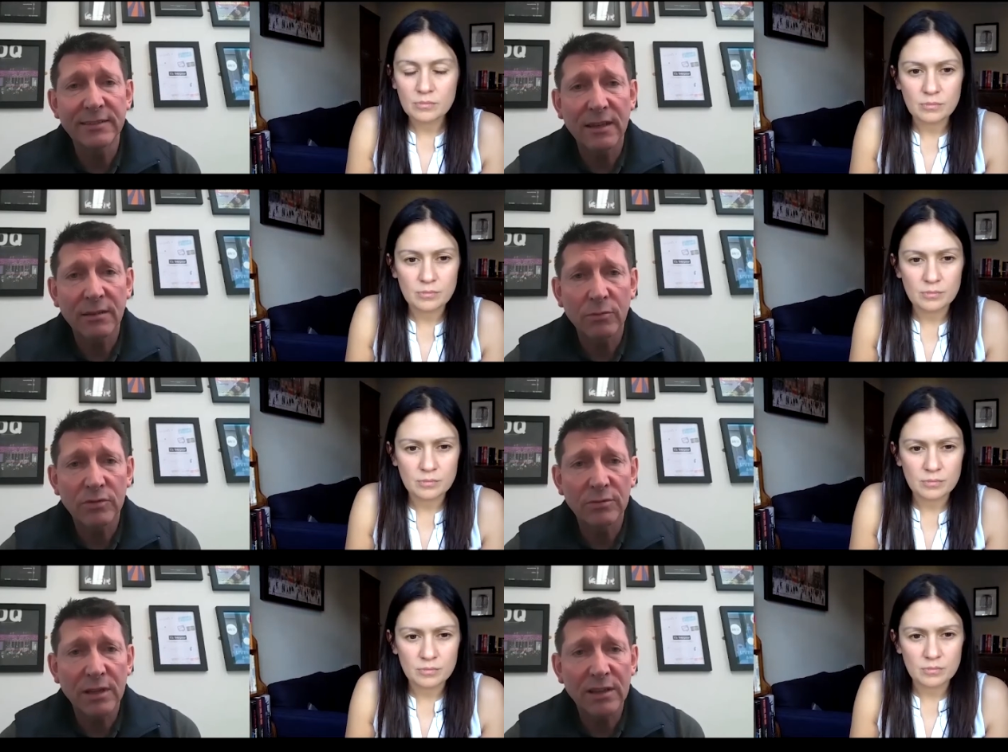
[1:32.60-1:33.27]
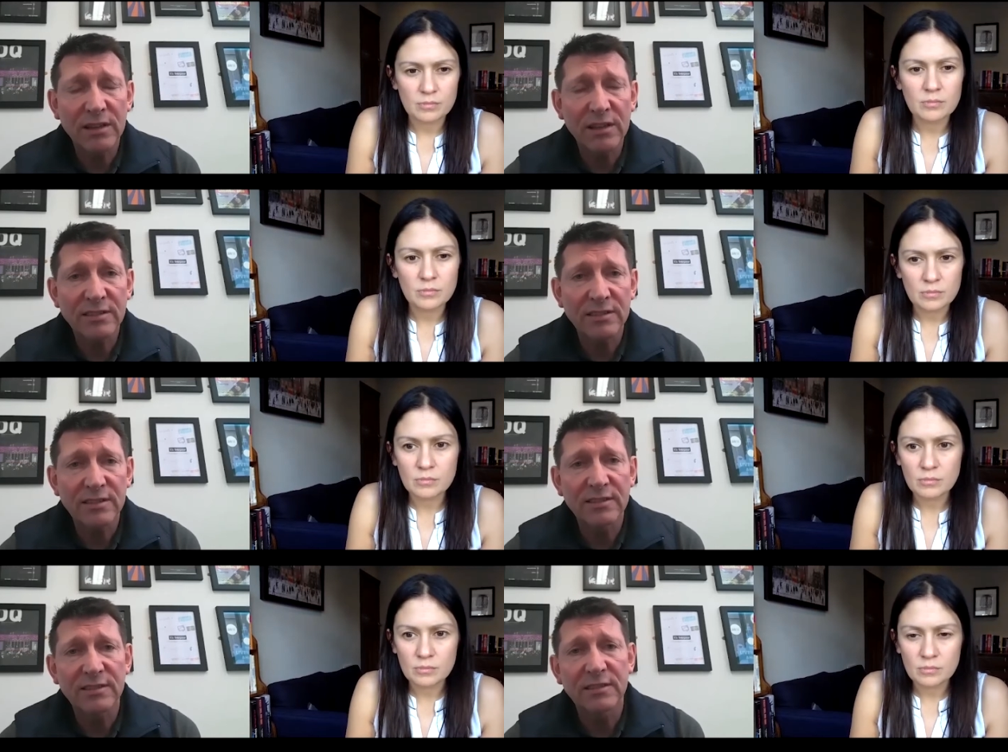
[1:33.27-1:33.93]
Speaker 1: I wonder whether this
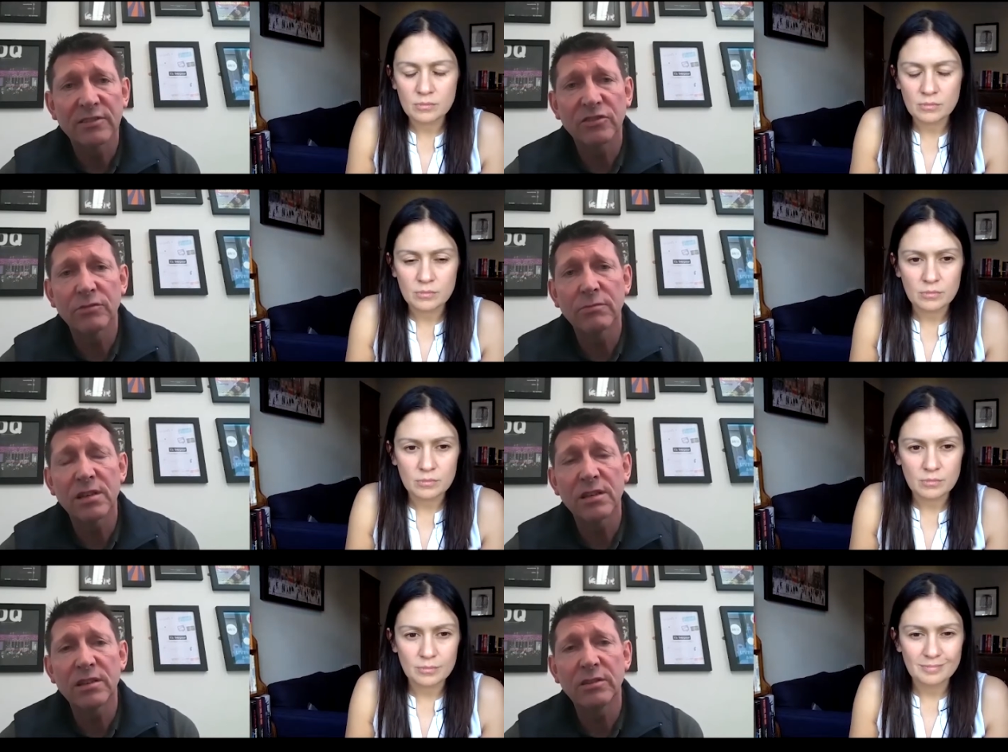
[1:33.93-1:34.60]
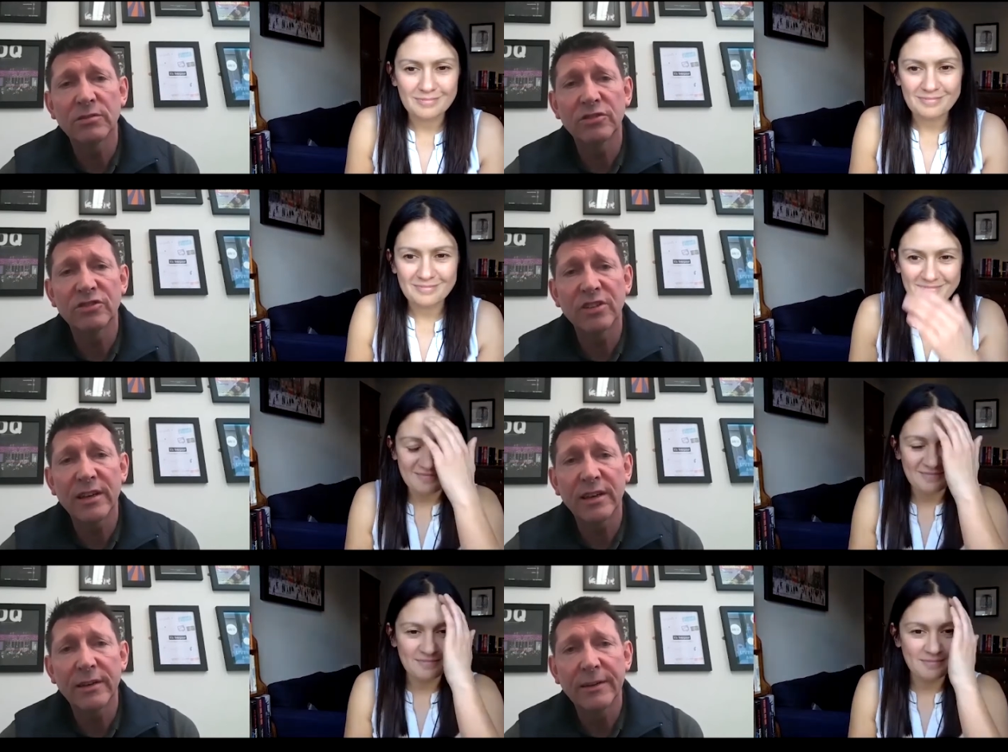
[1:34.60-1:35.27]
is something you
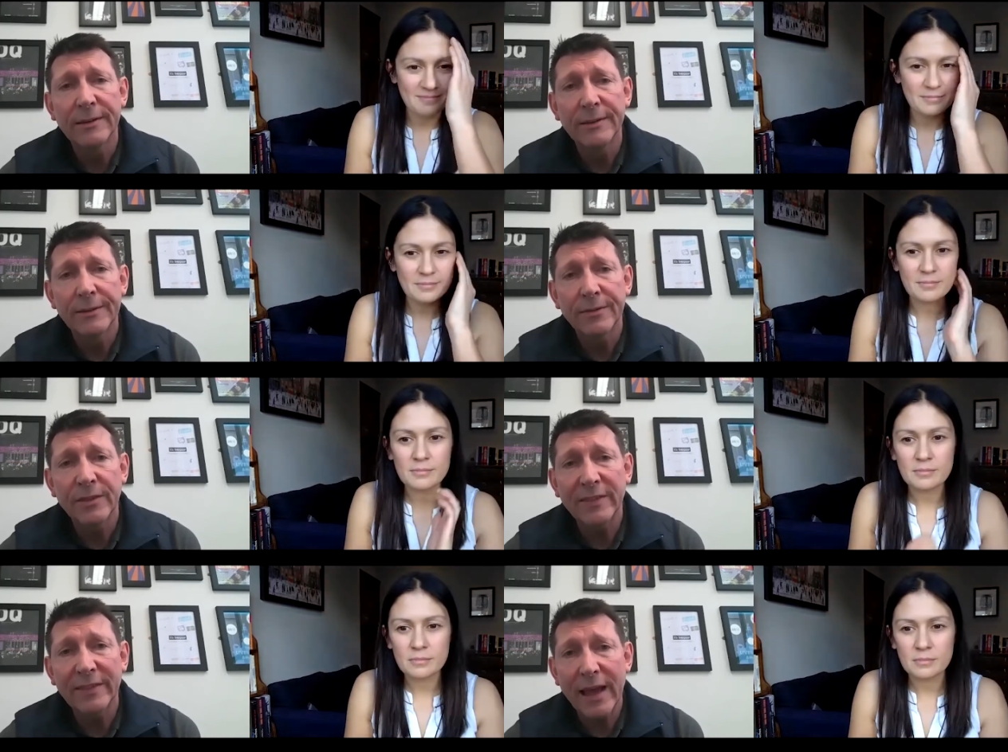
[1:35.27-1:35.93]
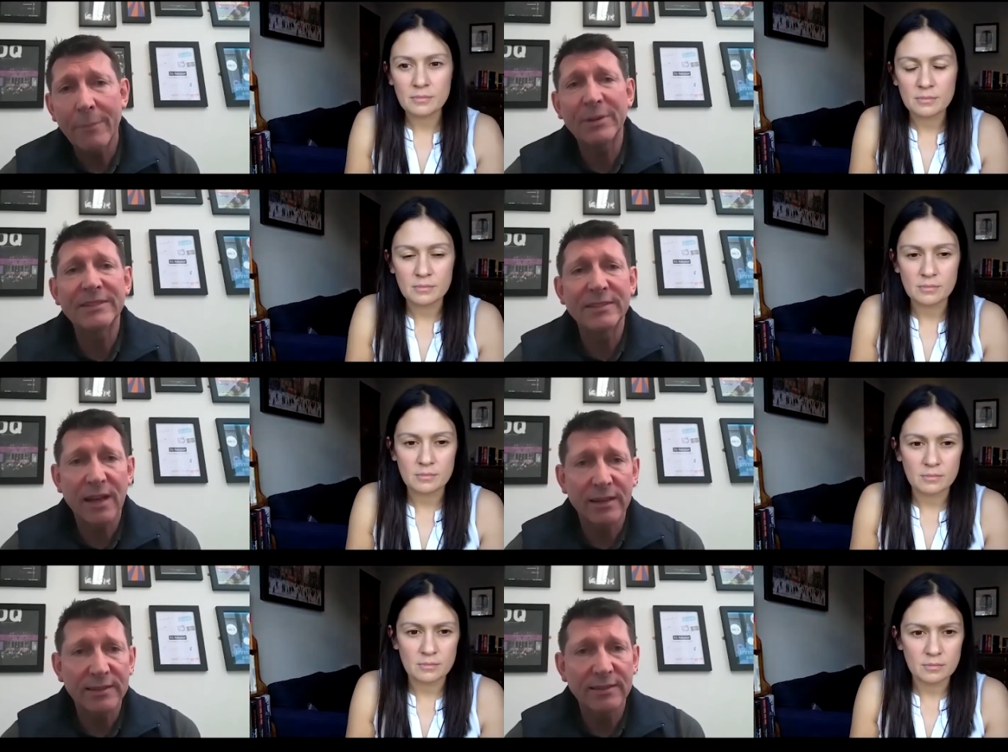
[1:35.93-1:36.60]
share, that the
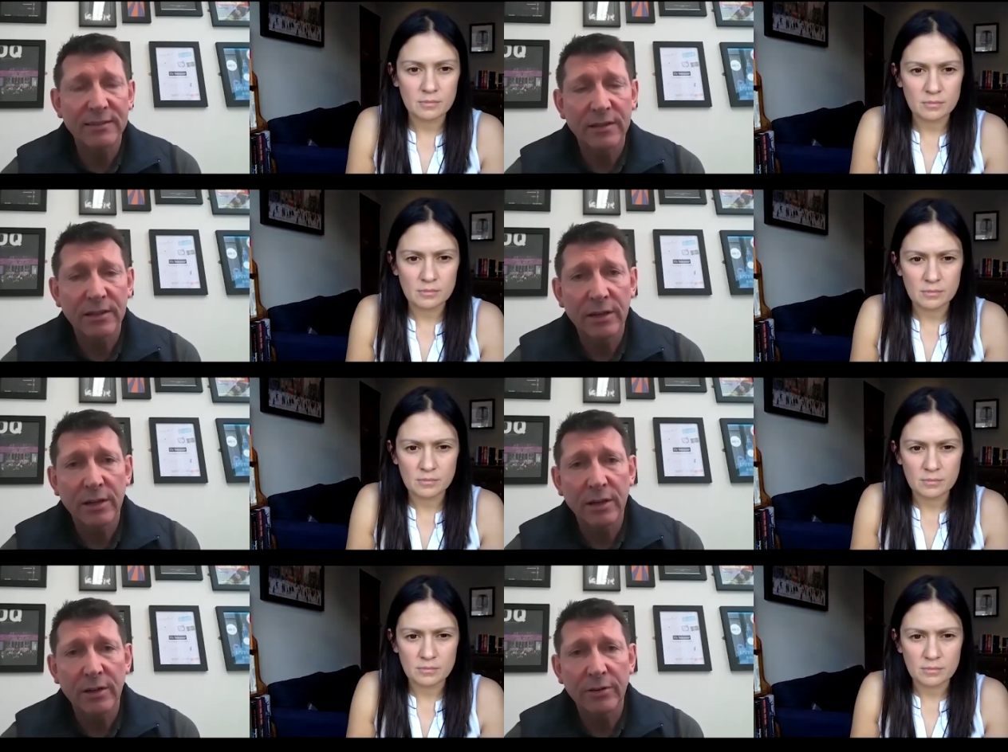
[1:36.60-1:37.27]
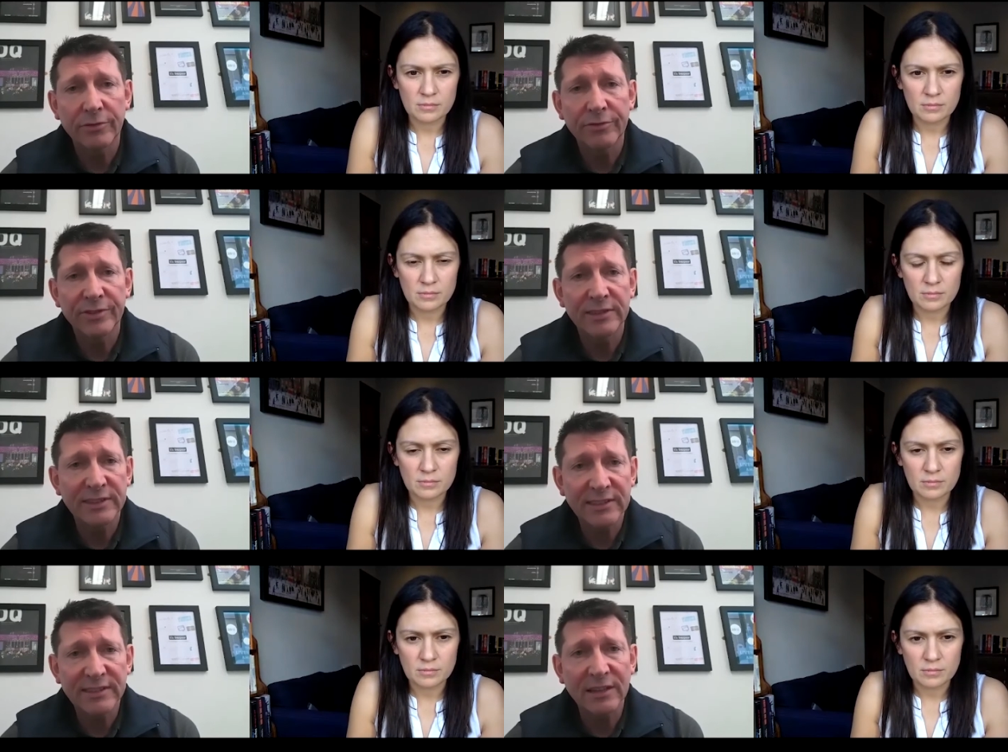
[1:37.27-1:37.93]
appetite uh, for
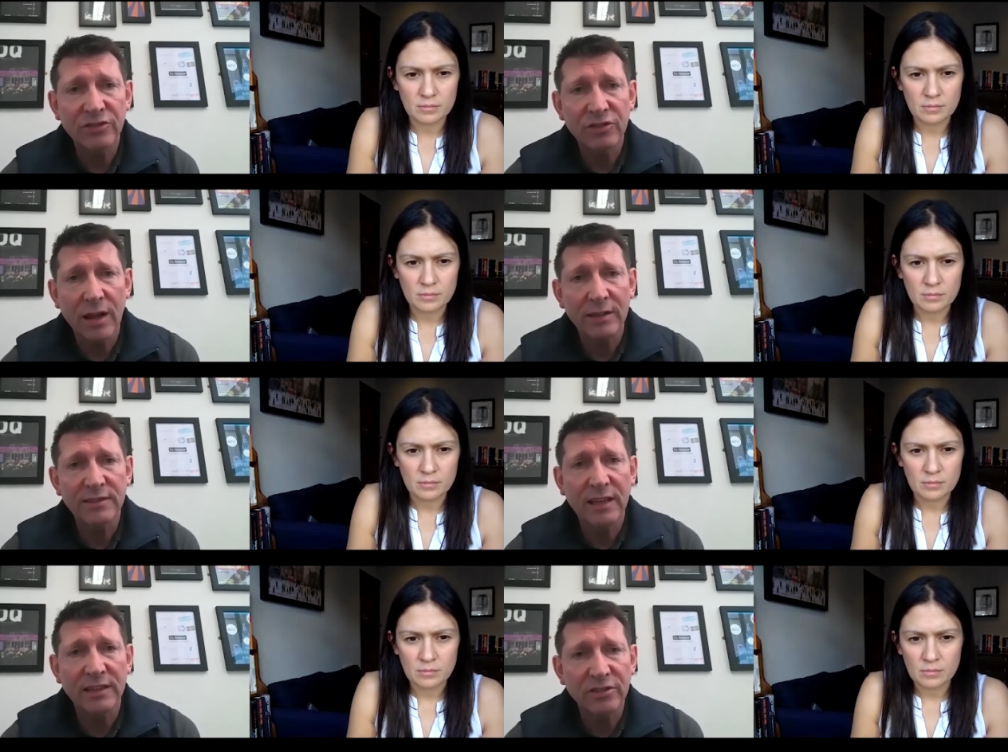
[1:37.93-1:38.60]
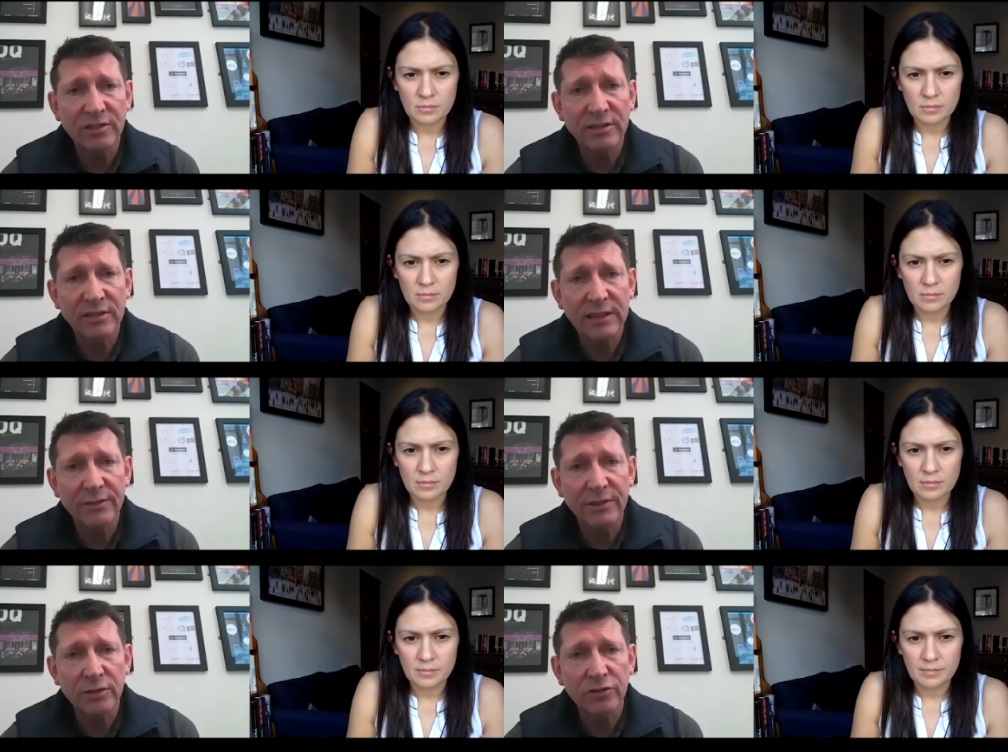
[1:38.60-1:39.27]
decentralisation and
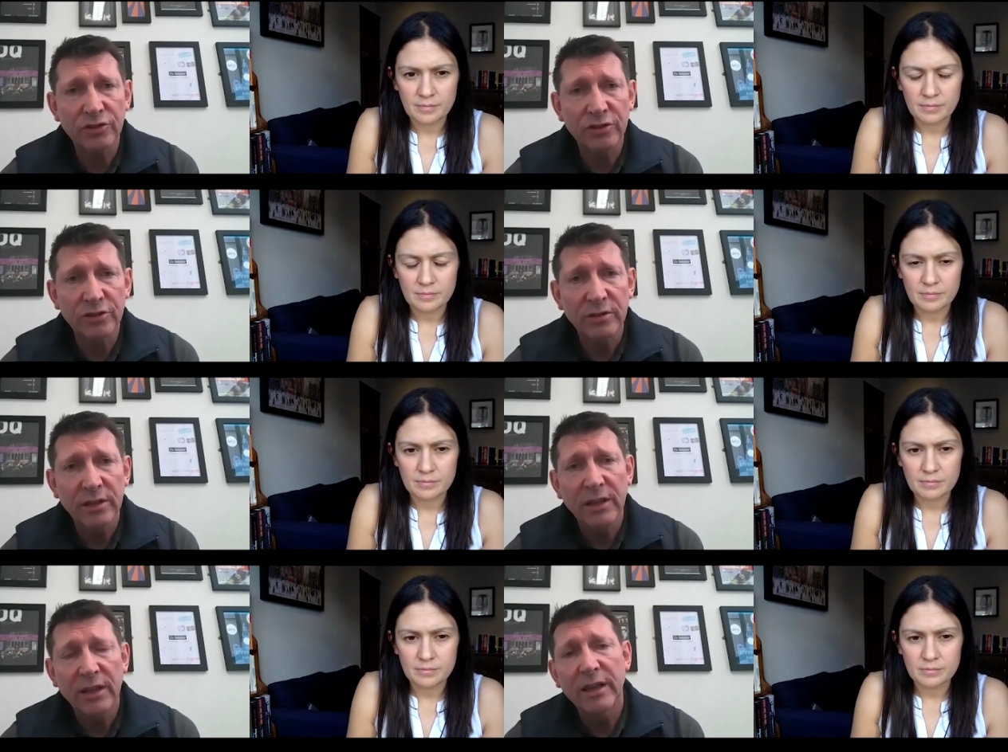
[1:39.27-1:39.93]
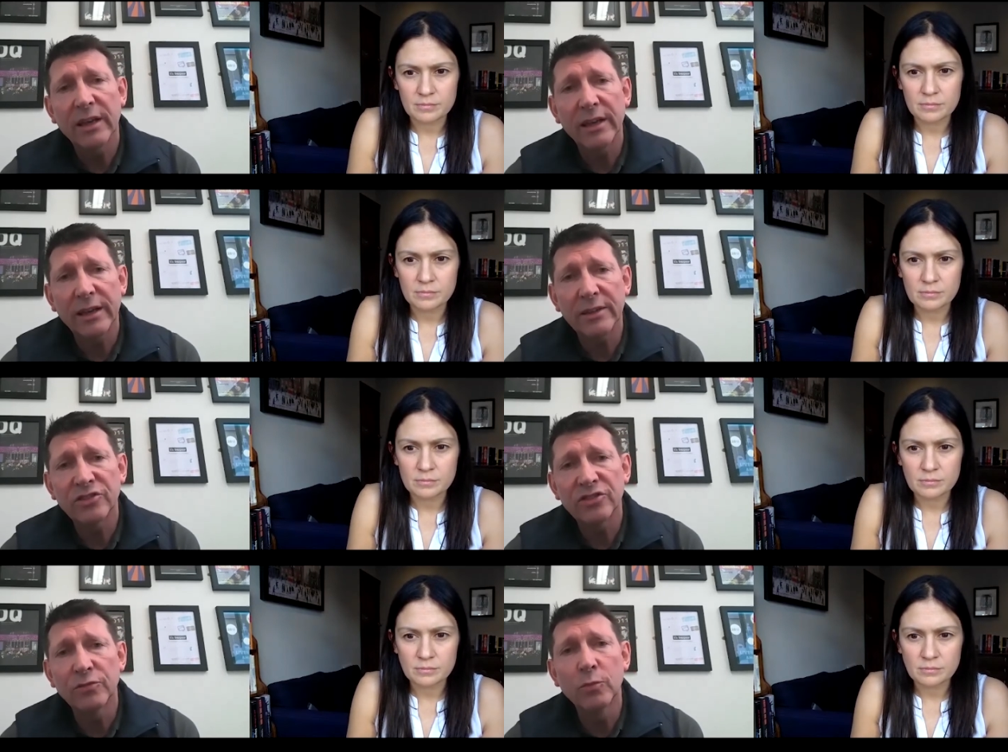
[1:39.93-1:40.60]
devolution
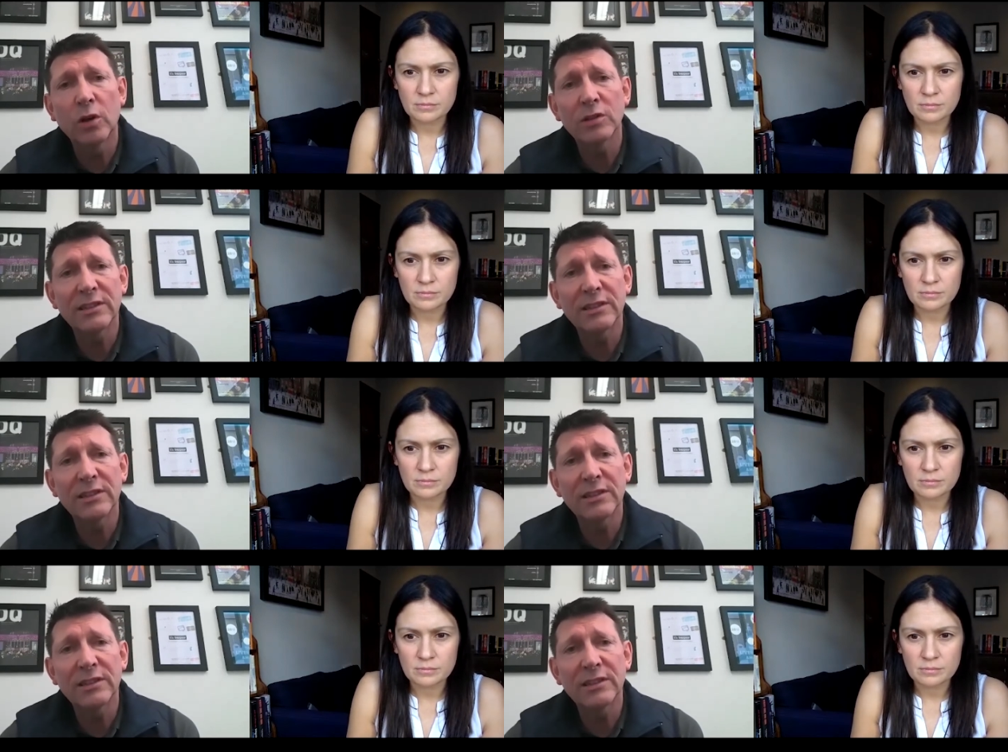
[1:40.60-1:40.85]
is somewhat